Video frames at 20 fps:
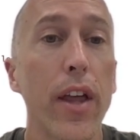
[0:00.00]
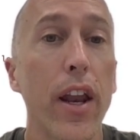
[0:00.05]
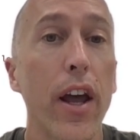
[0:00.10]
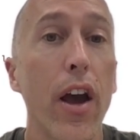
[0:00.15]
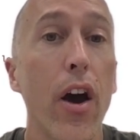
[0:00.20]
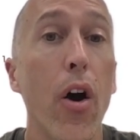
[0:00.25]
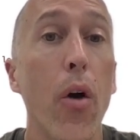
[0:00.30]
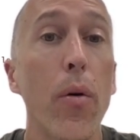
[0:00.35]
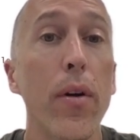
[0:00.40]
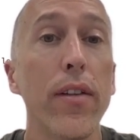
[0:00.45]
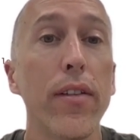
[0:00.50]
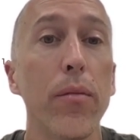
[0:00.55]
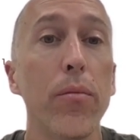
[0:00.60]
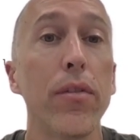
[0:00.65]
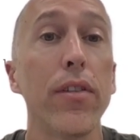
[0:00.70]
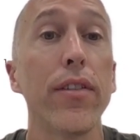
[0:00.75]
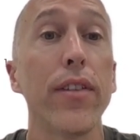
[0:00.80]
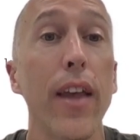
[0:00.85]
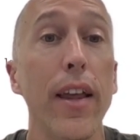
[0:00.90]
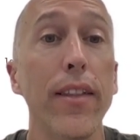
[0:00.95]
that I always am
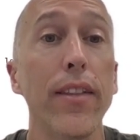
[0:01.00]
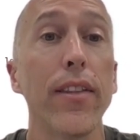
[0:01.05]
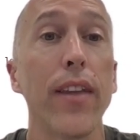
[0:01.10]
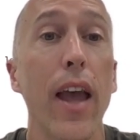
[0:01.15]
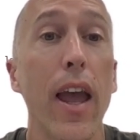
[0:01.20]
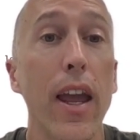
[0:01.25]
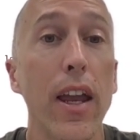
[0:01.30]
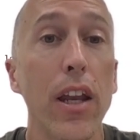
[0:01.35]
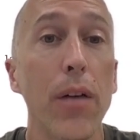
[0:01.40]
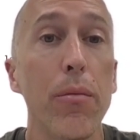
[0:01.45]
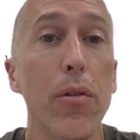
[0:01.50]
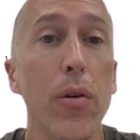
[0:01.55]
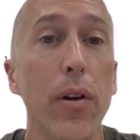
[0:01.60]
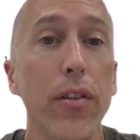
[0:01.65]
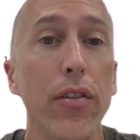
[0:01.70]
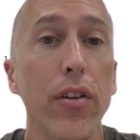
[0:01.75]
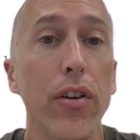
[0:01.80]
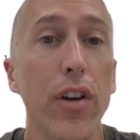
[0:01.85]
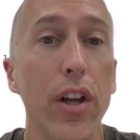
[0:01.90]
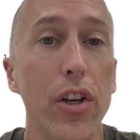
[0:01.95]
sent the
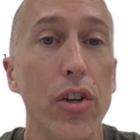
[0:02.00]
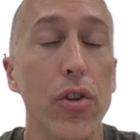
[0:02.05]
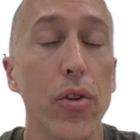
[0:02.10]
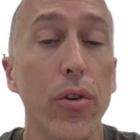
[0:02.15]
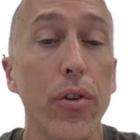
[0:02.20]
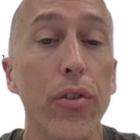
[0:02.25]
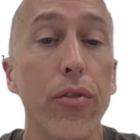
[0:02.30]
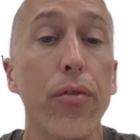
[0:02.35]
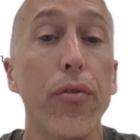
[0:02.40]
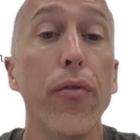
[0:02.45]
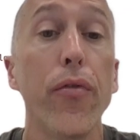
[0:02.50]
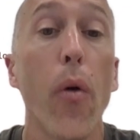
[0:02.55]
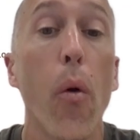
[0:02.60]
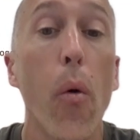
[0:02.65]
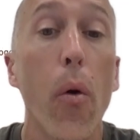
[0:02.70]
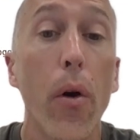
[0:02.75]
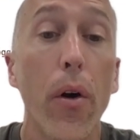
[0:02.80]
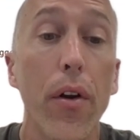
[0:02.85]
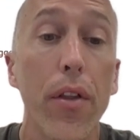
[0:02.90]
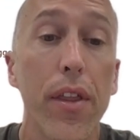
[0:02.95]
AWS credentials
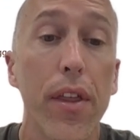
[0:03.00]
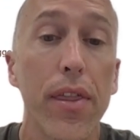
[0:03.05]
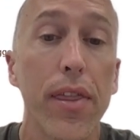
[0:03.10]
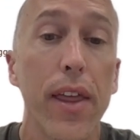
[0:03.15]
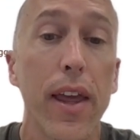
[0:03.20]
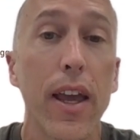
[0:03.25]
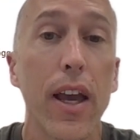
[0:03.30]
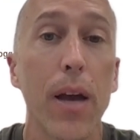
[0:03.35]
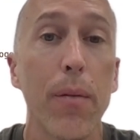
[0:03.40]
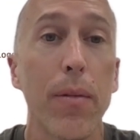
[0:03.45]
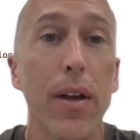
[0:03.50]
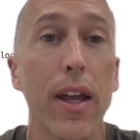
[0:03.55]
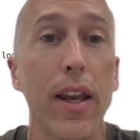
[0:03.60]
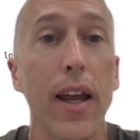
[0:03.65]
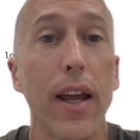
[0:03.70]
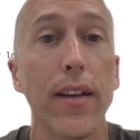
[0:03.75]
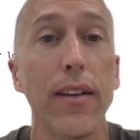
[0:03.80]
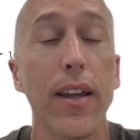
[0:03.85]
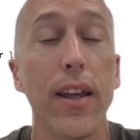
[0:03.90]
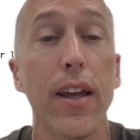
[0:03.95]
for the thing I'm
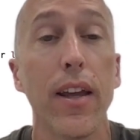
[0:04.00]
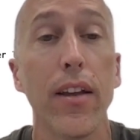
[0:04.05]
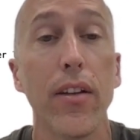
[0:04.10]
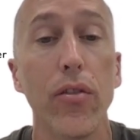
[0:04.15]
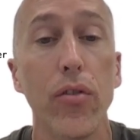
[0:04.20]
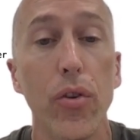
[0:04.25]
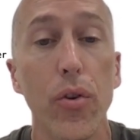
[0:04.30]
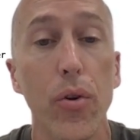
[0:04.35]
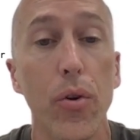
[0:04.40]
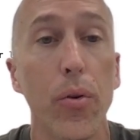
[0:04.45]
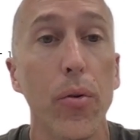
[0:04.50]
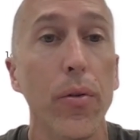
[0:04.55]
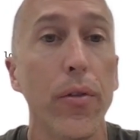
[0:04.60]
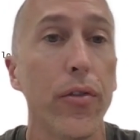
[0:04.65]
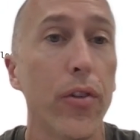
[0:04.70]
connecting to.